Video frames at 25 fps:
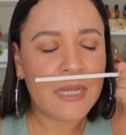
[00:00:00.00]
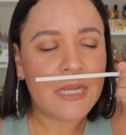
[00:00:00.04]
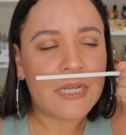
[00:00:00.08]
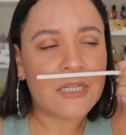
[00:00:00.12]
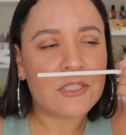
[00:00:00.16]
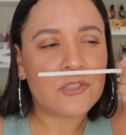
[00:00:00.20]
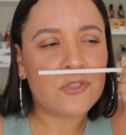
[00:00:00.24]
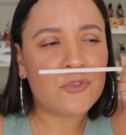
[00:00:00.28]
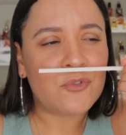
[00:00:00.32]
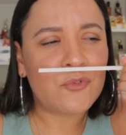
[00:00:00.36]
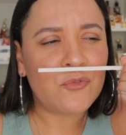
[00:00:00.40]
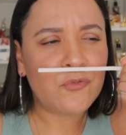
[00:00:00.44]

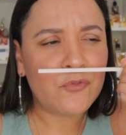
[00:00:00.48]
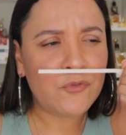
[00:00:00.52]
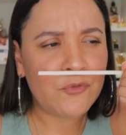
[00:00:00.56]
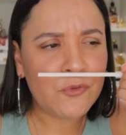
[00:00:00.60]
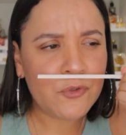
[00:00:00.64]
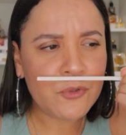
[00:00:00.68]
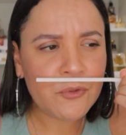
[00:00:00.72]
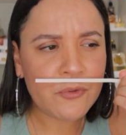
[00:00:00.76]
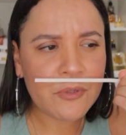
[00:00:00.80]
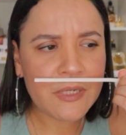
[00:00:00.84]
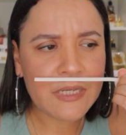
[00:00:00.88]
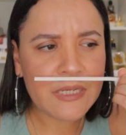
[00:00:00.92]
It's
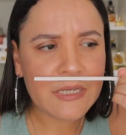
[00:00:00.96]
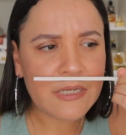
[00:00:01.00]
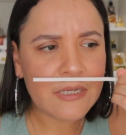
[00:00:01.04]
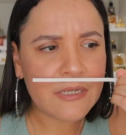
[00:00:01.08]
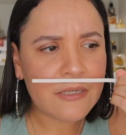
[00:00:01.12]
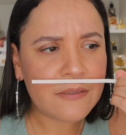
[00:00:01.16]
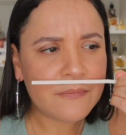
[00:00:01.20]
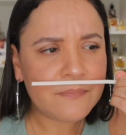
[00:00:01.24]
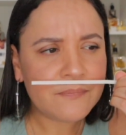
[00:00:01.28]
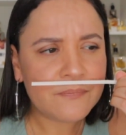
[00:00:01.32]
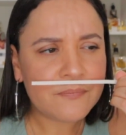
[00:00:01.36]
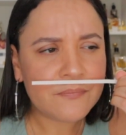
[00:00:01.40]

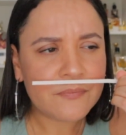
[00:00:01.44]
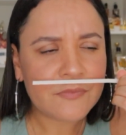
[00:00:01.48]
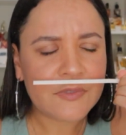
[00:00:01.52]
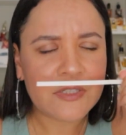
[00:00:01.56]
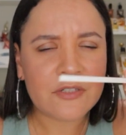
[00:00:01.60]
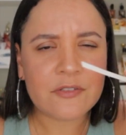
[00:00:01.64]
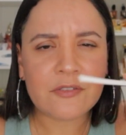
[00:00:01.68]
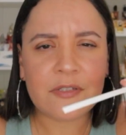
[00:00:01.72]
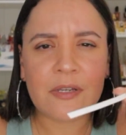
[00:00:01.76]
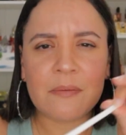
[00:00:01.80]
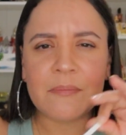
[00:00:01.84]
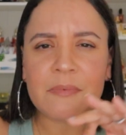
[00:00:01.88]
fruity.
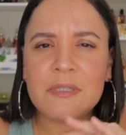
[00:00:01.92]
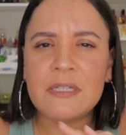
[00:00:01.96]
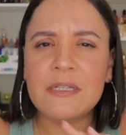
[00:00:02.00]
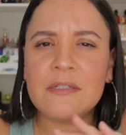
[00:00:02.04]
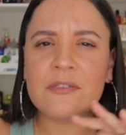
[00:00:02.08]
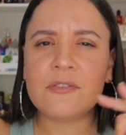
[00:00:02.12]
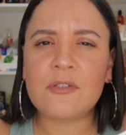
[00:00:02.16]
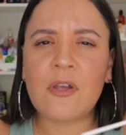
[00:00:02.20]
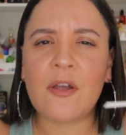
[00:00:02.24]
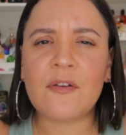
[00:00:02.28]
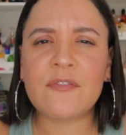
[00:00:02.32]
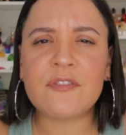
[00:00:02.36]
There's
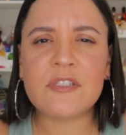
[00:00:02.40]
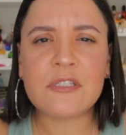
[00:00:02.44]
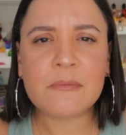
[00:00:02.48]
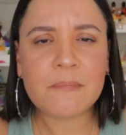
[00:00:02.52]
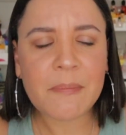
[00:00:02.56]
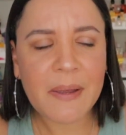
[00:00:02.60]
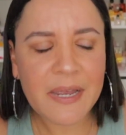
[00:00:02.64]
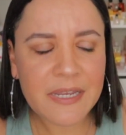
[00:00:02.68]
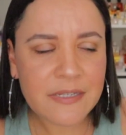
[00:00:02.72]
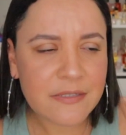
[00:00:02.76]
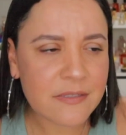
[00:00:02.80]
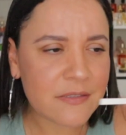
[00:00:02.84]
something soft
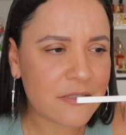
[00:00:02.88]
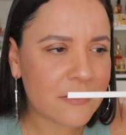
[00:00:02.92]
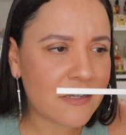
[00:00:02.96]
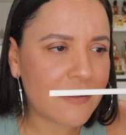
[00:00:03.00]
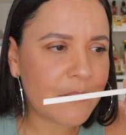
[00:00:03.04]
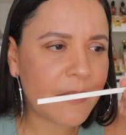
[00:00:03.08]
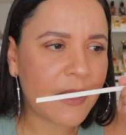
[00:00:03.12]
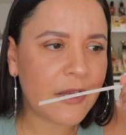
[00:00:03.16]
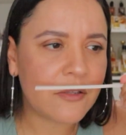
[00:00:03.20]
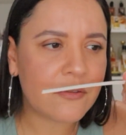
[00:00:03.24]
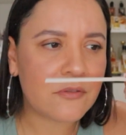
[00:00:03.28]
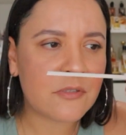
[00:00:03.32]
spicy
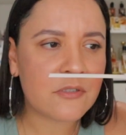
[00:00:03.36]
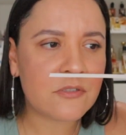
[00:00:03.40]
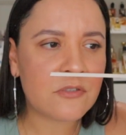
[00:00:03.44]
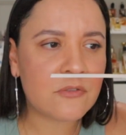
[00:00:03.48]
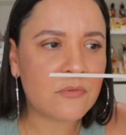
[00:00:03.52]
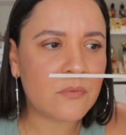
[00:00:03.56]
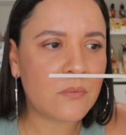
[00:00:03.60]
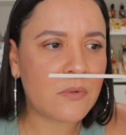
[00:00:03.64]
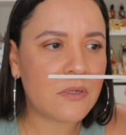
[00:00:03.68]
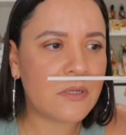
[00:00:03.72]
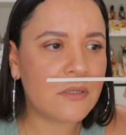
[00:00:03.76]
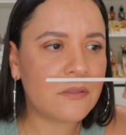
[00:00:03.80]
about
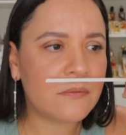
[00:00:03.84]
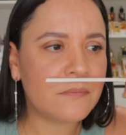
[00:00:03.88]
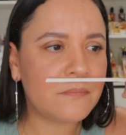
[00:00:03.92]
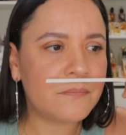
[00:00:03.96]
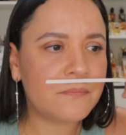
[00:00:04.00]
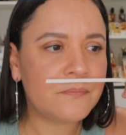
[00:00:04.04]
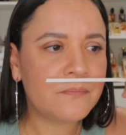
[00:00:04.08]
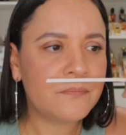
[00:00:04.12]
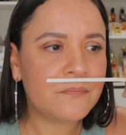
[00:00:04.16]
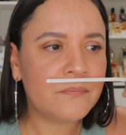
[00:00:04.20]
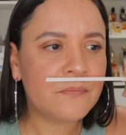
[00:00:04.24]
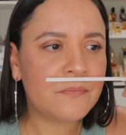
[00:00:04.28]
this one.